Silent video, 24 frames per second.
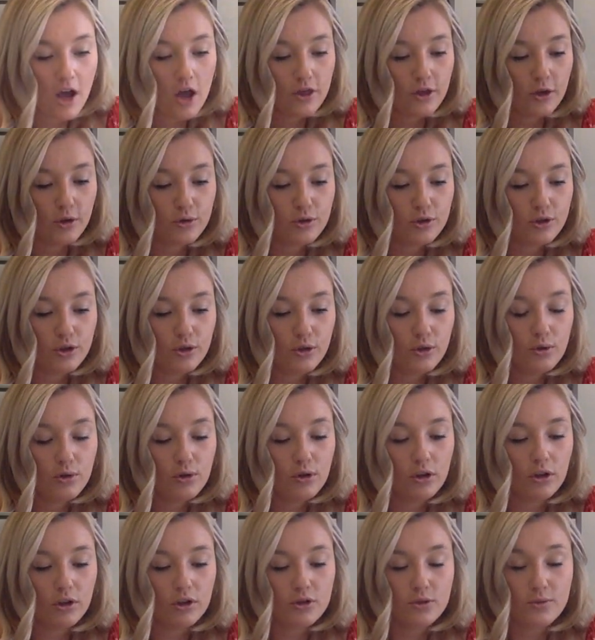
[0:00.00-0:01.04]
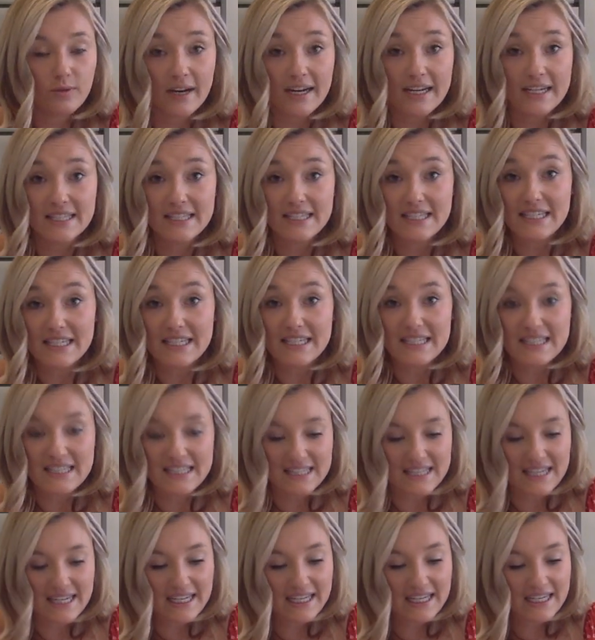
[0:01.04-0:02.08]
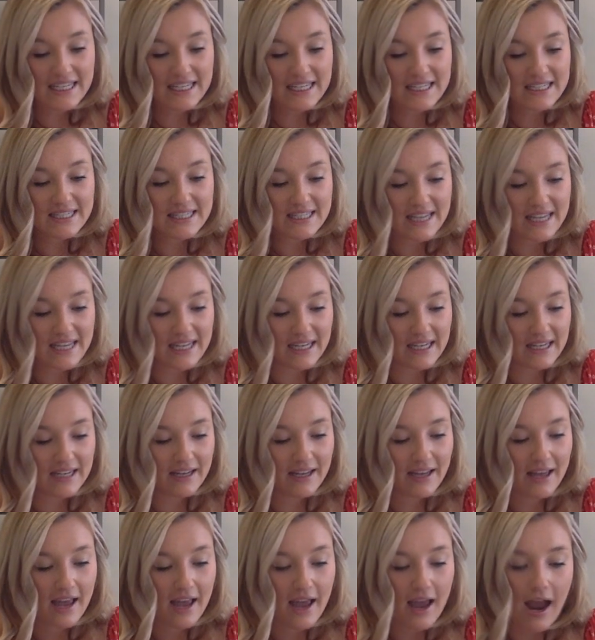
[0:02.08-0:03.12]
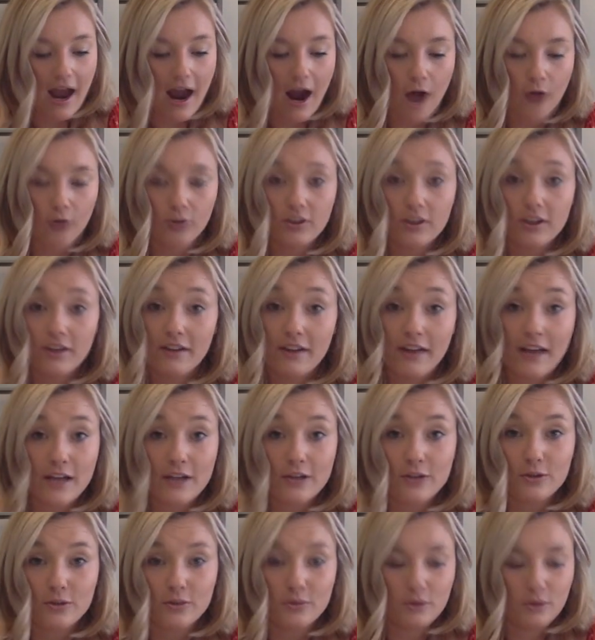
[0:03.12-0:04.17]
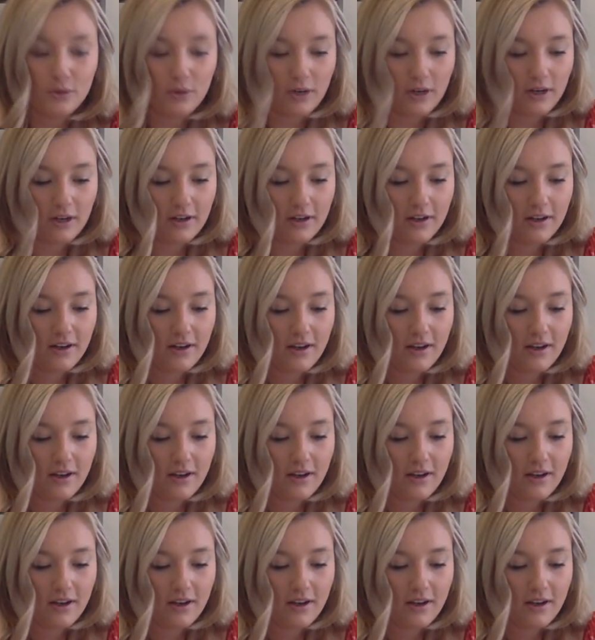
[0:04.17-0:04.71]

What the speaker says: those two girls race ziggity-zing out the classroom door.